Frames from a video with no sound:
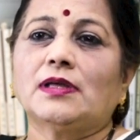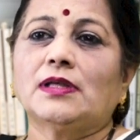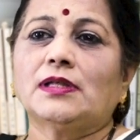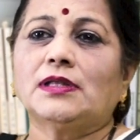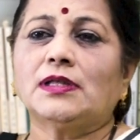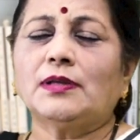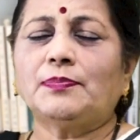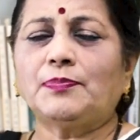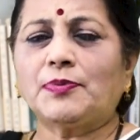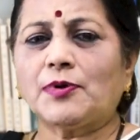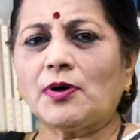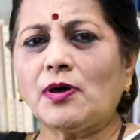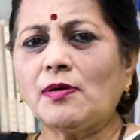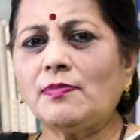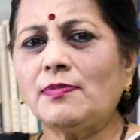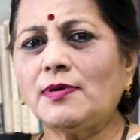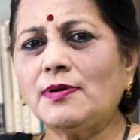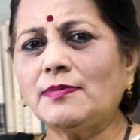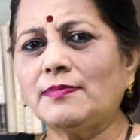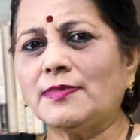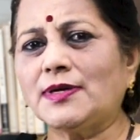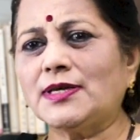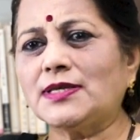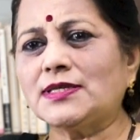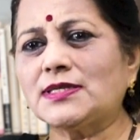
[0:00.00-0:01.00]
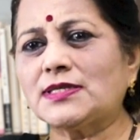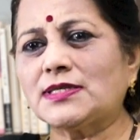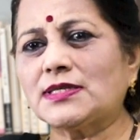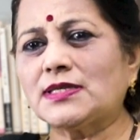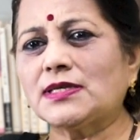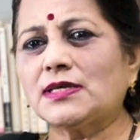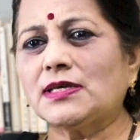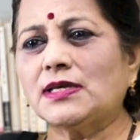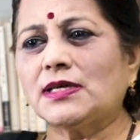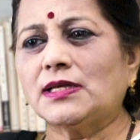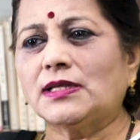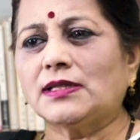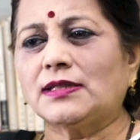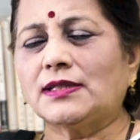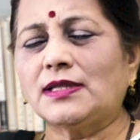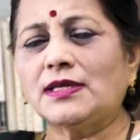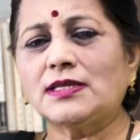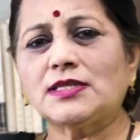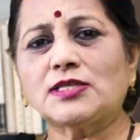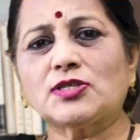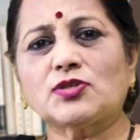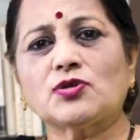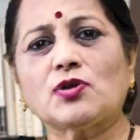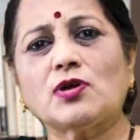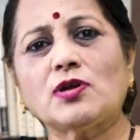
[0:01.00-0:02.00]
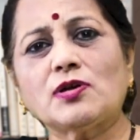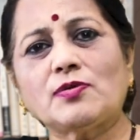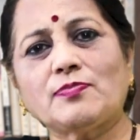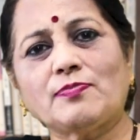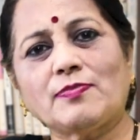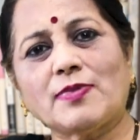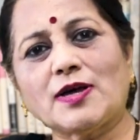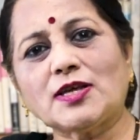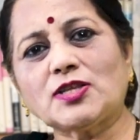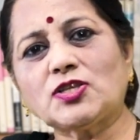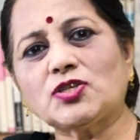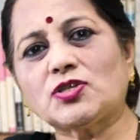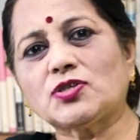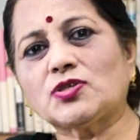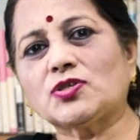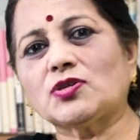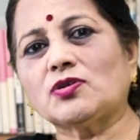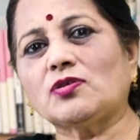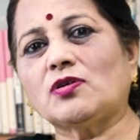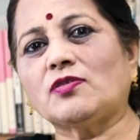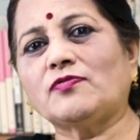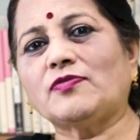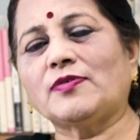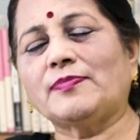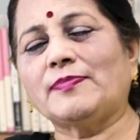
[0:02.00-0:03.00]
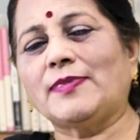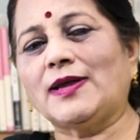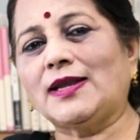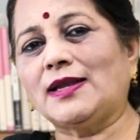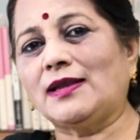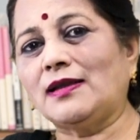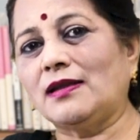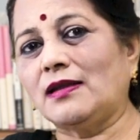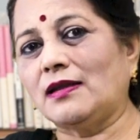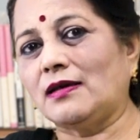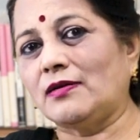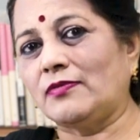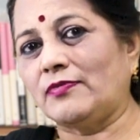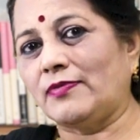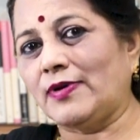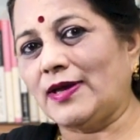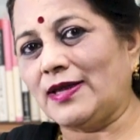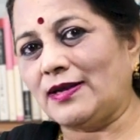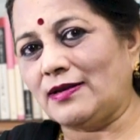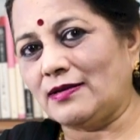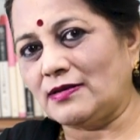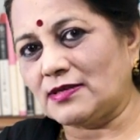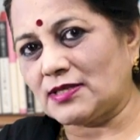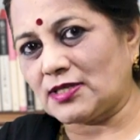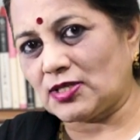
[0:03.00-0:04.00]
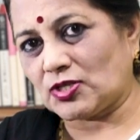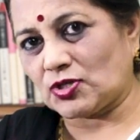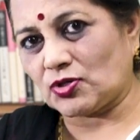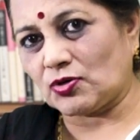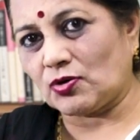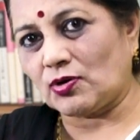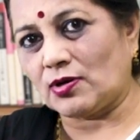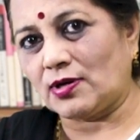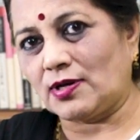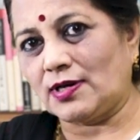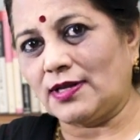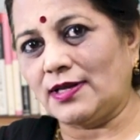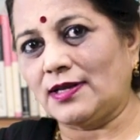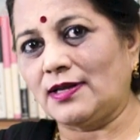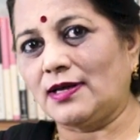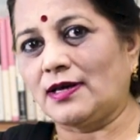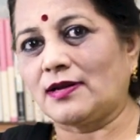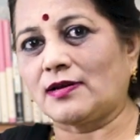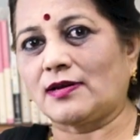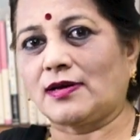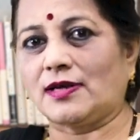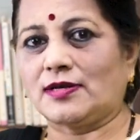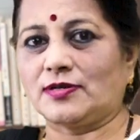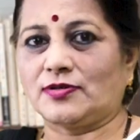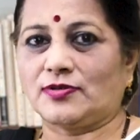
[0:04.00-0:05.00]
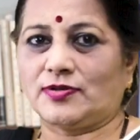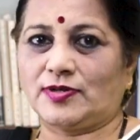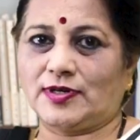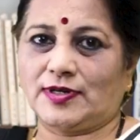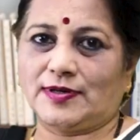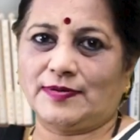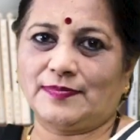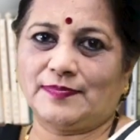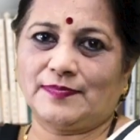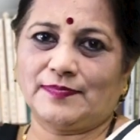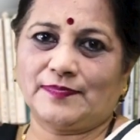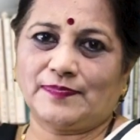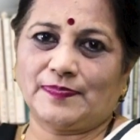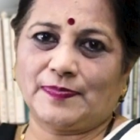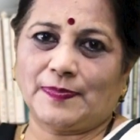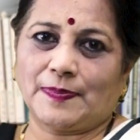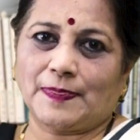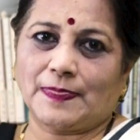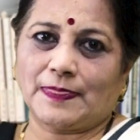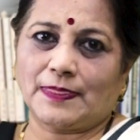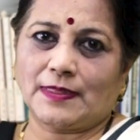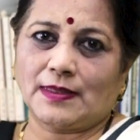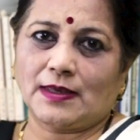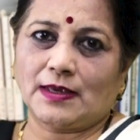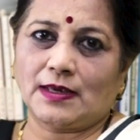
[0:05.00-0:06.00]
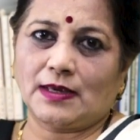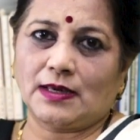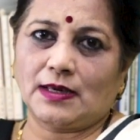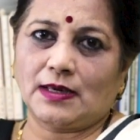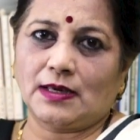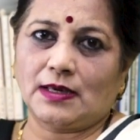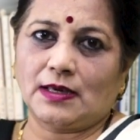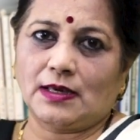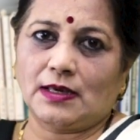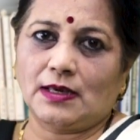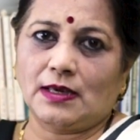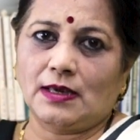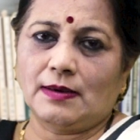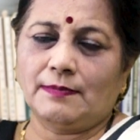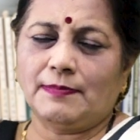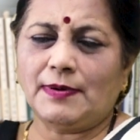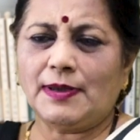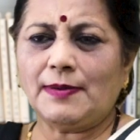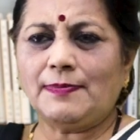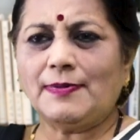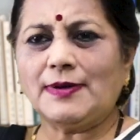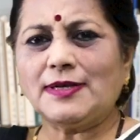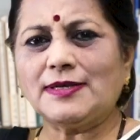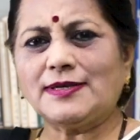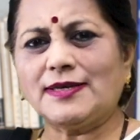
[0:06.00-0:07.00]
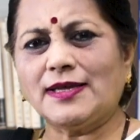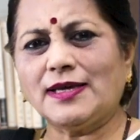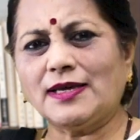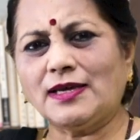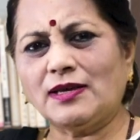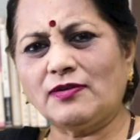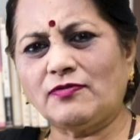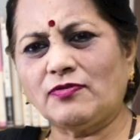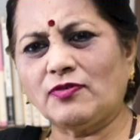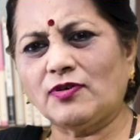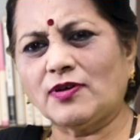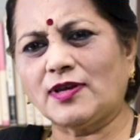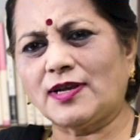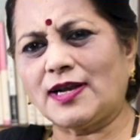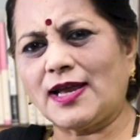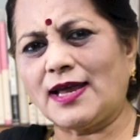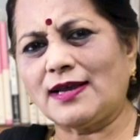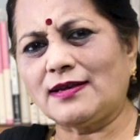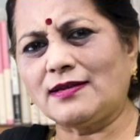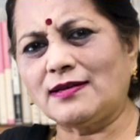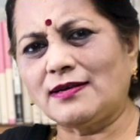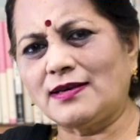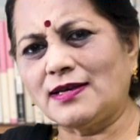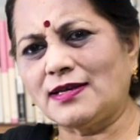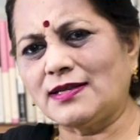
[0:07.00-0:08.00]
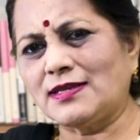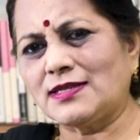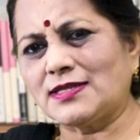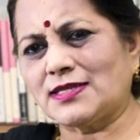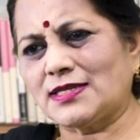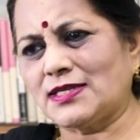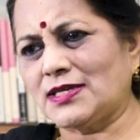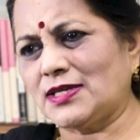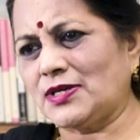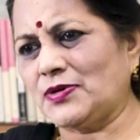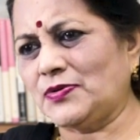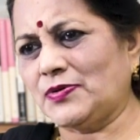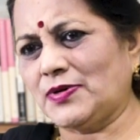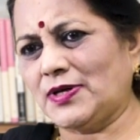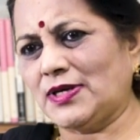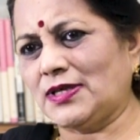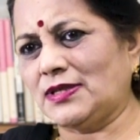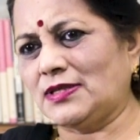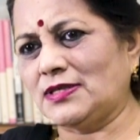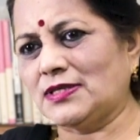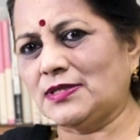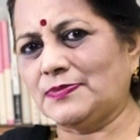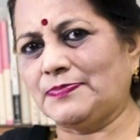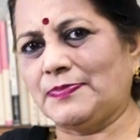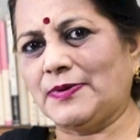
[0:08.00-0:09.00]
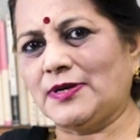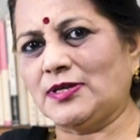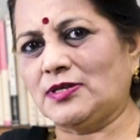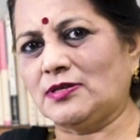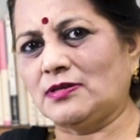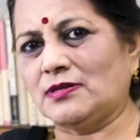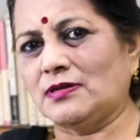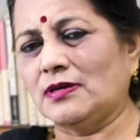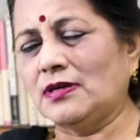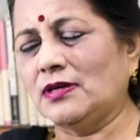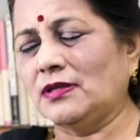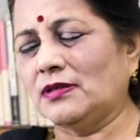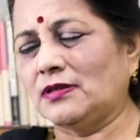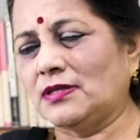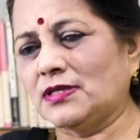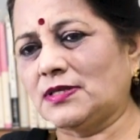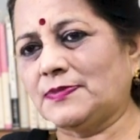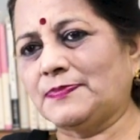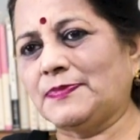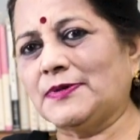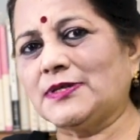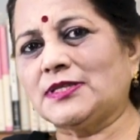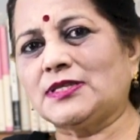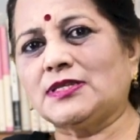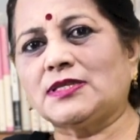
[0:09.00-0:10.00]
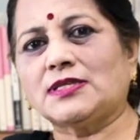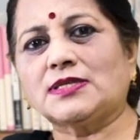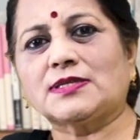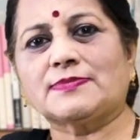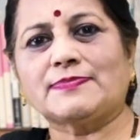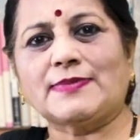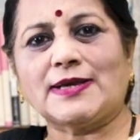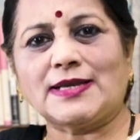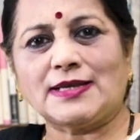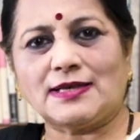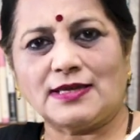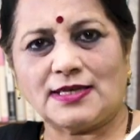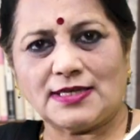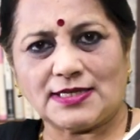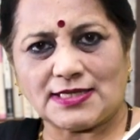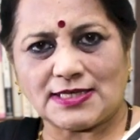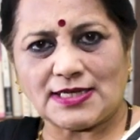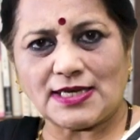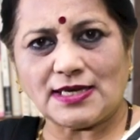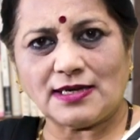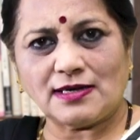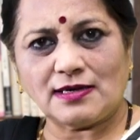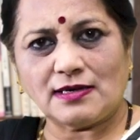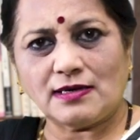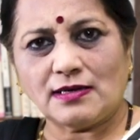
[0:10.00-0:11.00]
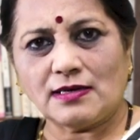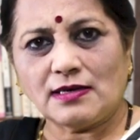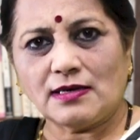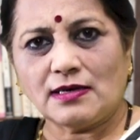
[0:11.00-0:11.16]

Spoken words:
The problem is there's not much of a mental awareness at all in our country. People take it for granted and they say, okay, this person is mentally sick,